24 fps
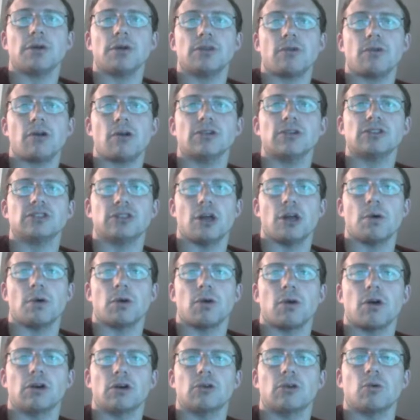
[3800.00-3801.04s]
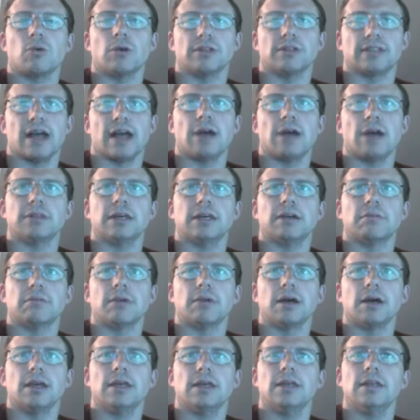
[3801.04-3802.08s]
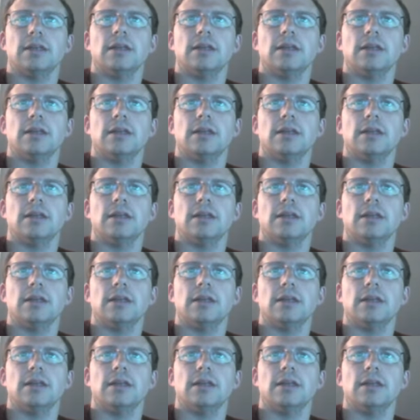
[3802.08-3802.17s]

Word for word: there are slower hard courts out there, right?